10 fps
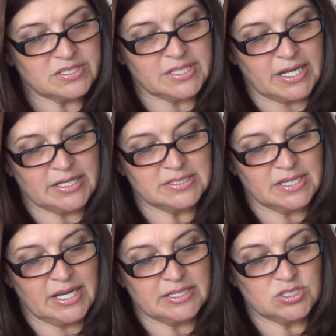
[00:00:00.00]
the dead
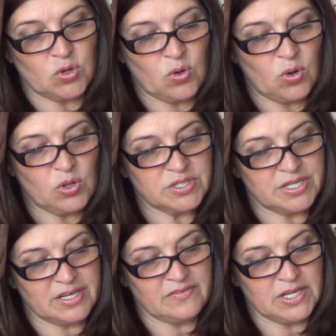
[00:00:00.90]
and all
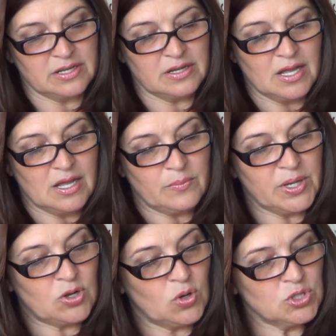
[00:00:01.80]
the living,
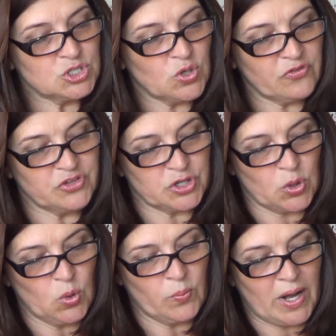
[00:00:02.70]
because of the
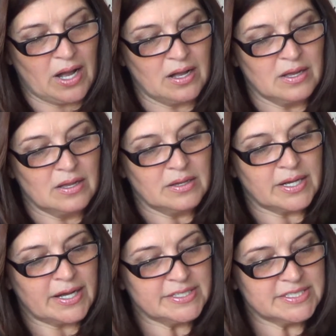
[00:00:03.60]
Roma,
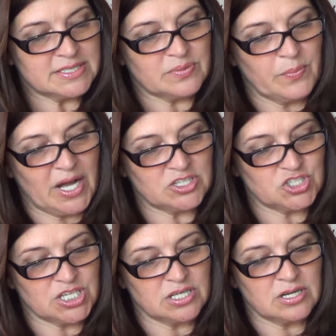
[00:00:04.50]
cast
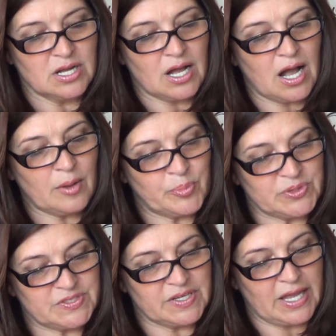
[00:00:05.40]
magic
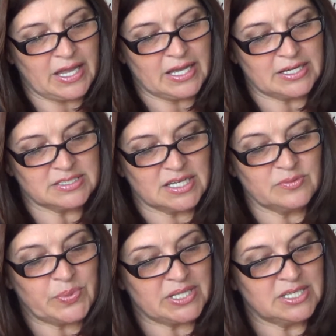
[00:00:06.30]
upon the earth
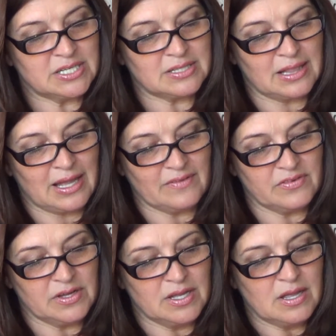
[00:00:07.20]
and predict love,
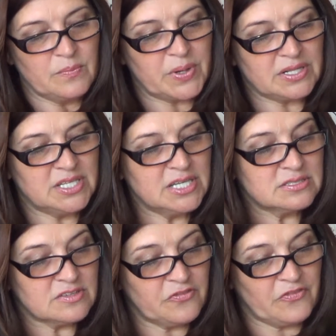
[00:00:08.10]

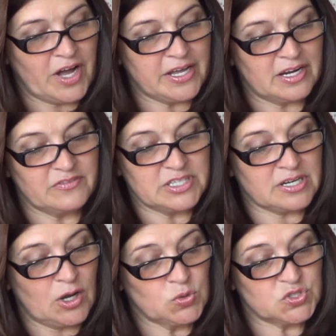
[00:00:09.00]
predict a fire
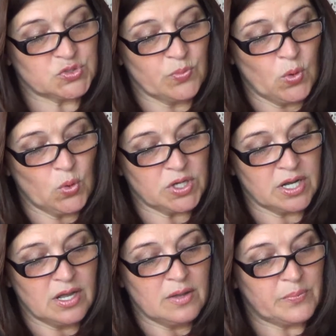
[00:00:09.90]
without smoke,
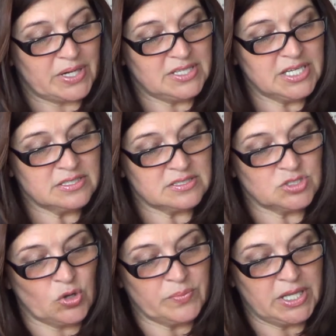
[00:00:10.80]
predict
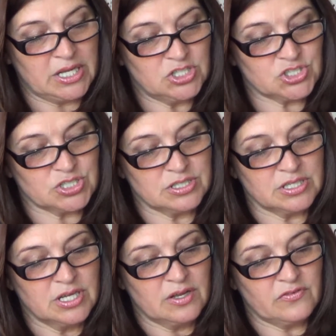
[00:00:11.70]
damnation
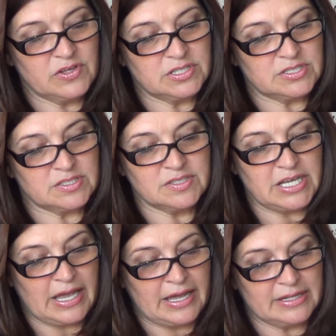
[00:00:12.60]
with
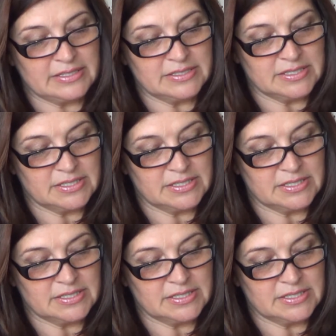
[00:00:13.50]
the end.